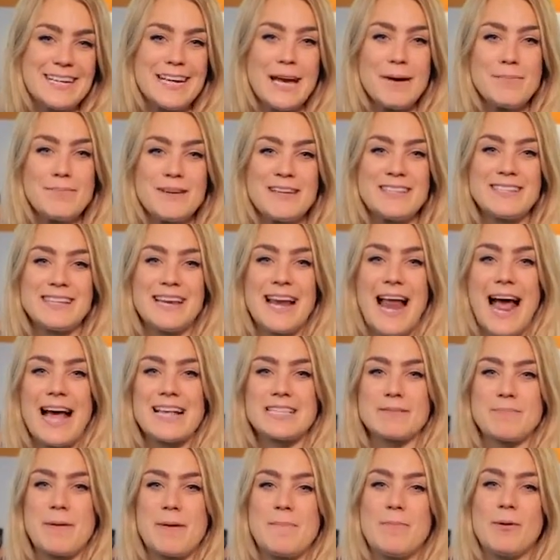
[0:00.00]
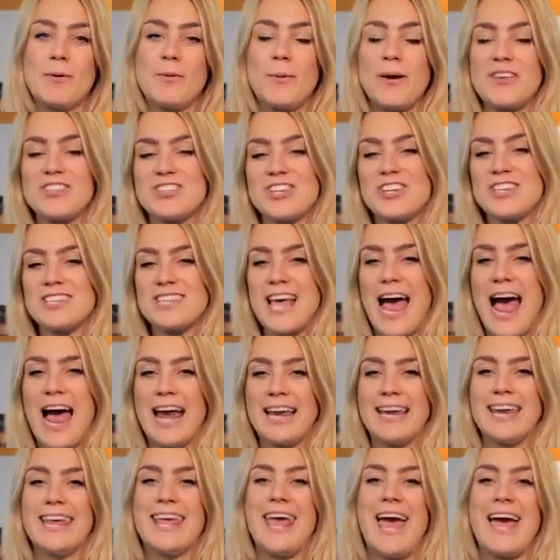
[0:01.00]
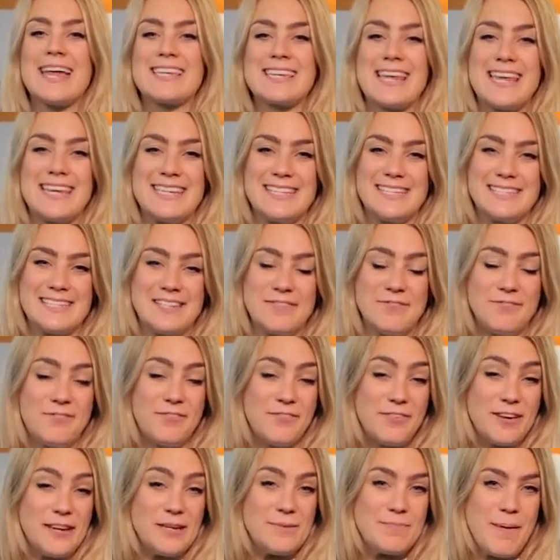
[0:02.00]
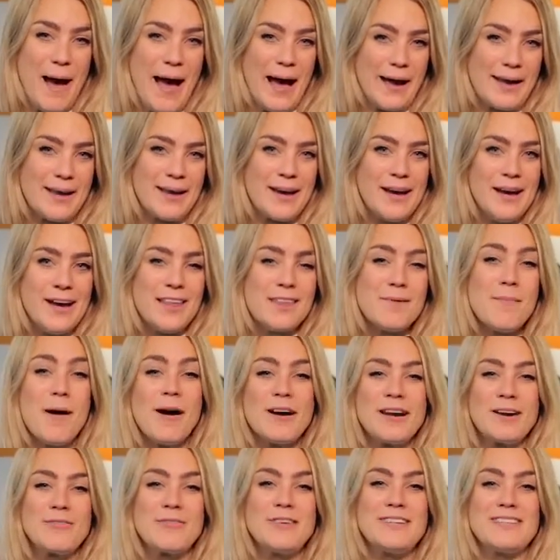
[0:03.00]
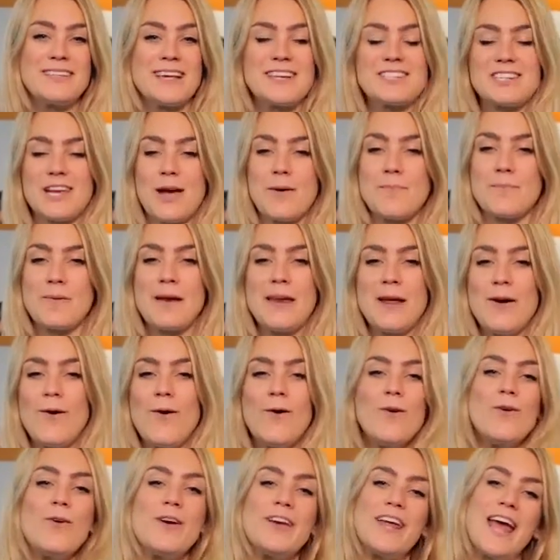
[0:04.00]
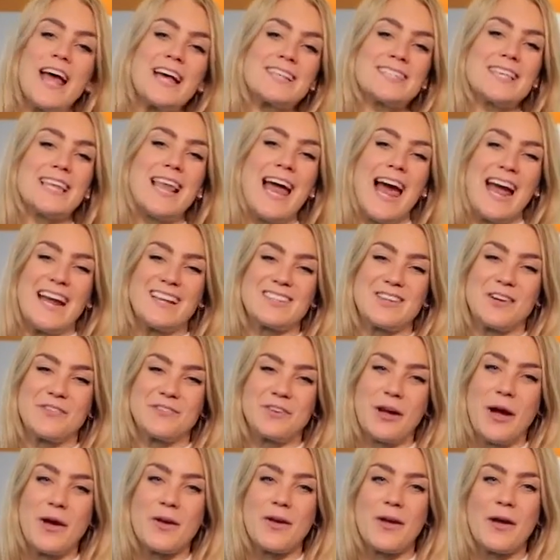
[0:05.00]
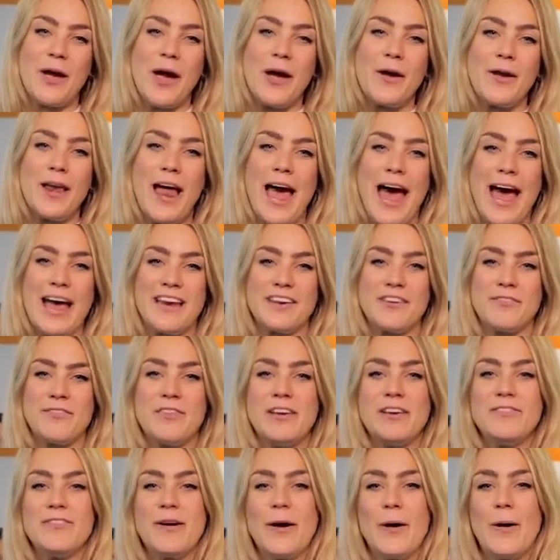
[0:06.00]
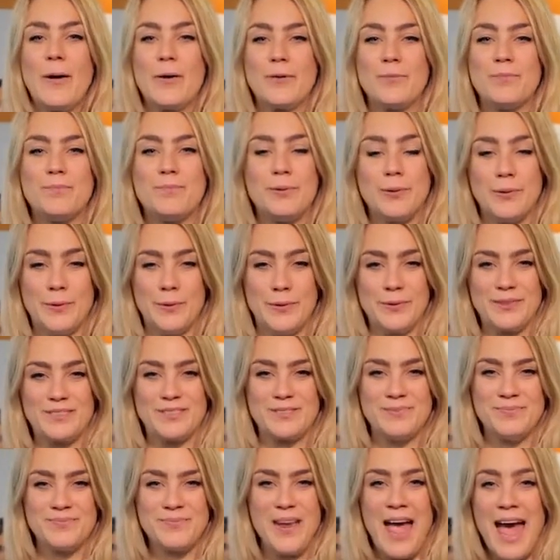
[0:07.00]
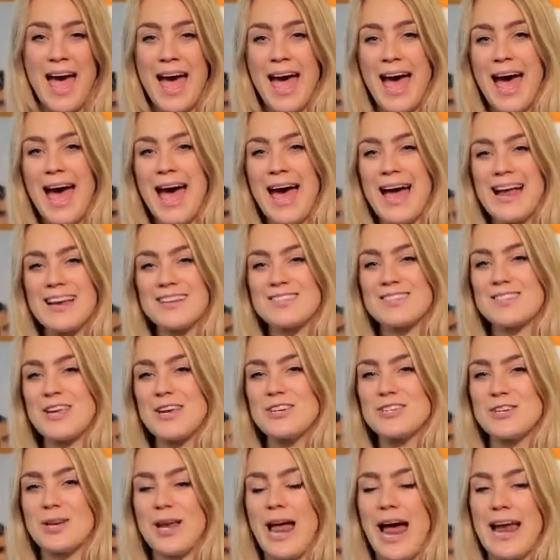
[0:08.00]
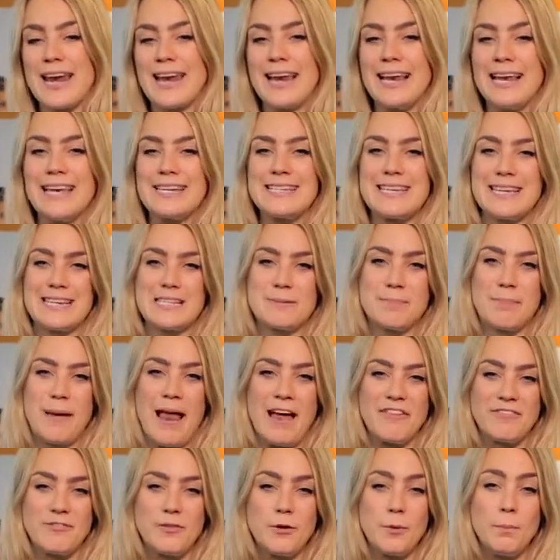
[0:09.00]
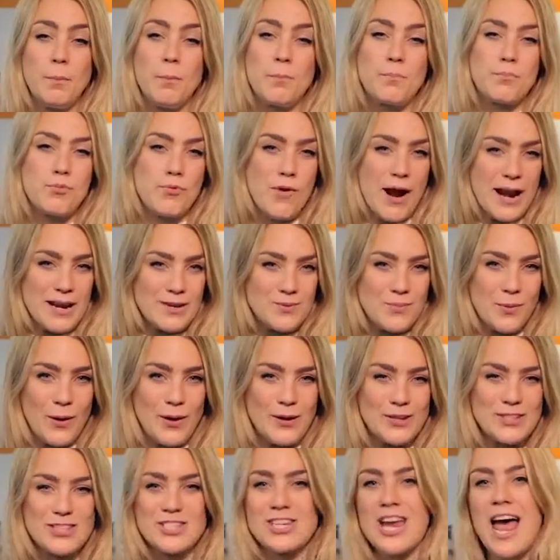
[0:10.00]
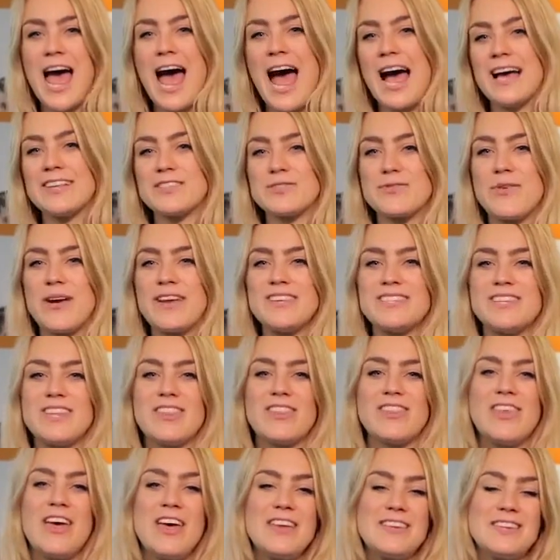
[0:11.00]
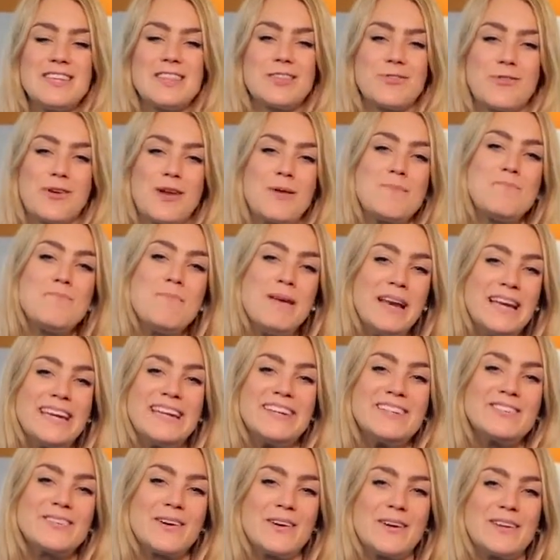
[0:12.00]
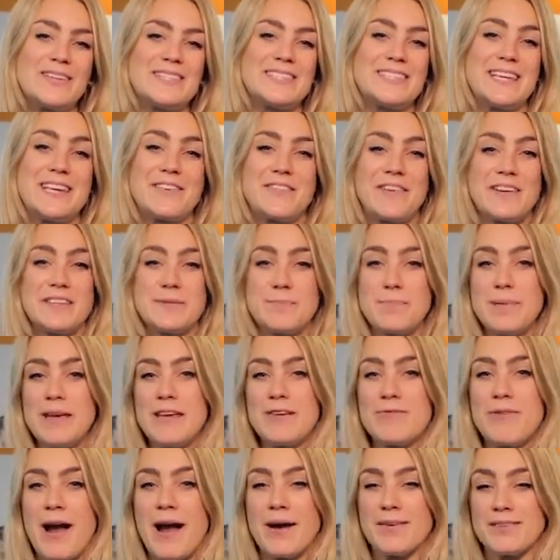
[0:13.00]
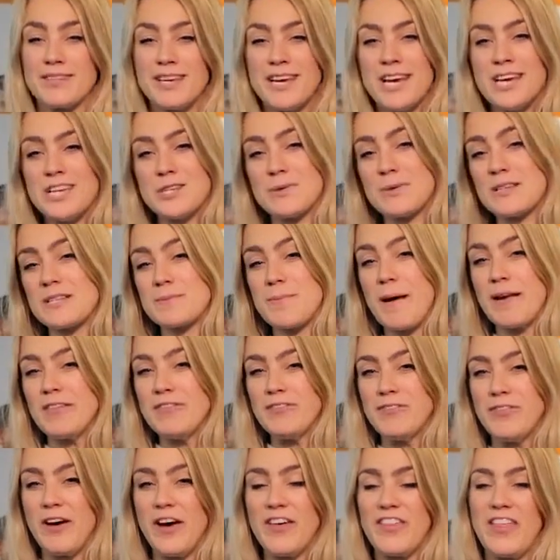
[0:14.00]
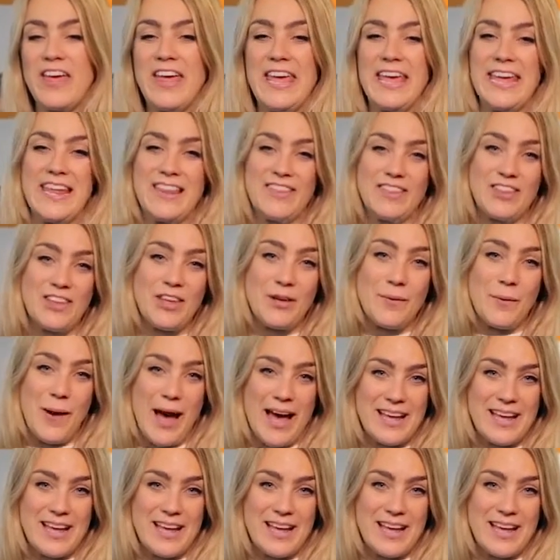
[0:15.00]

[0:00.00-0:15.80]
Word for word: Companies can ask people questions and get instant feedback. The market research company already has the likes of Coca-Cola and Aviva on board. And social analytics platform Brandwatch has raised a thirty-three million dollars Series B round to expand further in the U